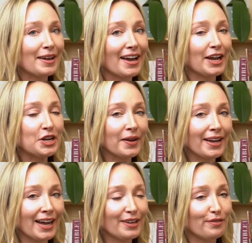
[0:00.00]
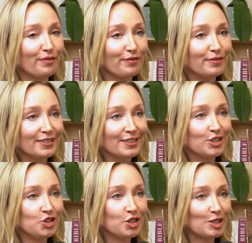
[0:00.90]
I know I kind of
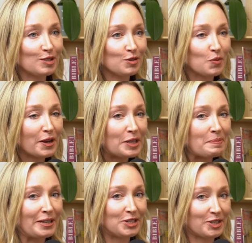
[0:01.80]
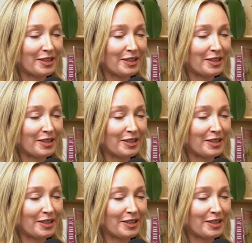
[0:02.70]
just quickly mentioned